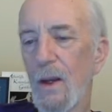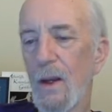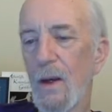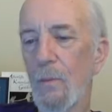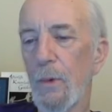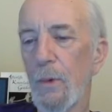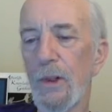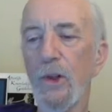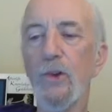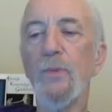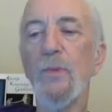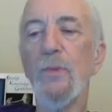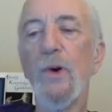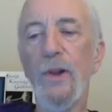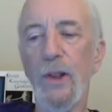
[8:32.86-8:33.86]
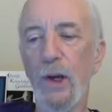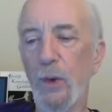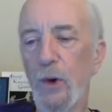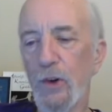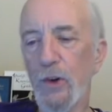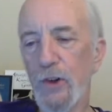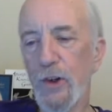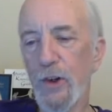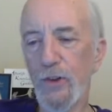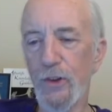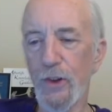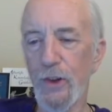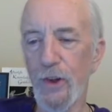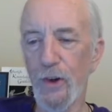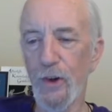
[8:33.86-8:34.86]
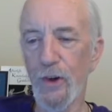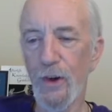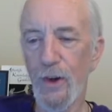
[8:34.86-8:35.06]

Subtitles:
But there's more to that question, isn't there?